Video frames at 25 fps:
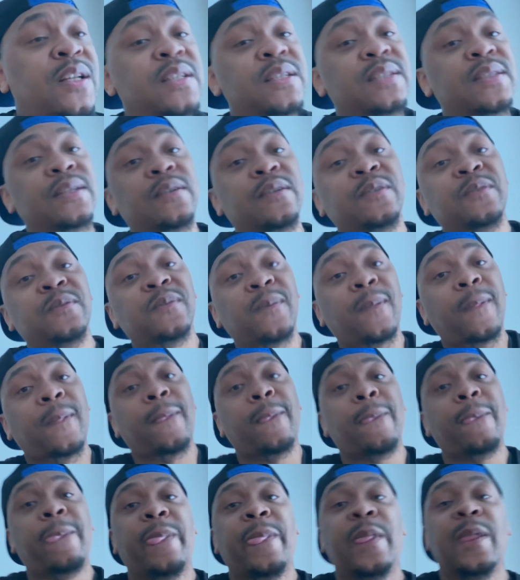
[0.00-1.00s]
So
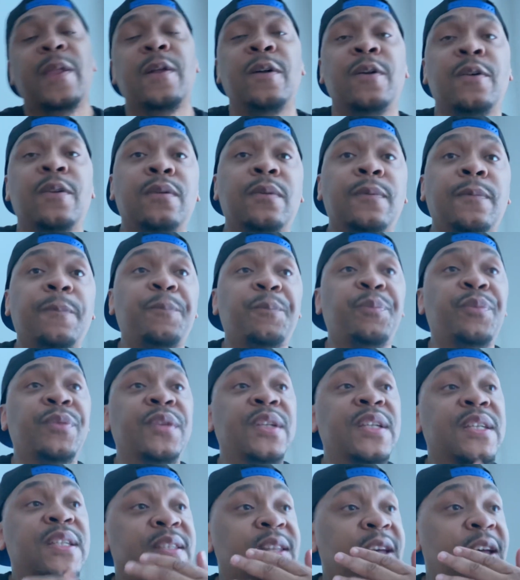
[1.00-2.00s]

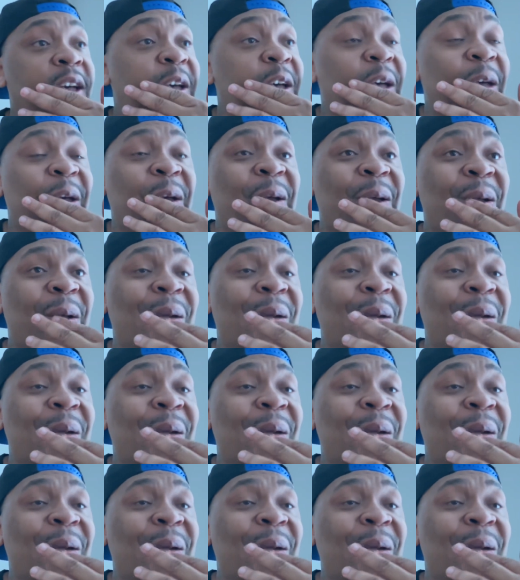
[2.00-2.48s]
this time,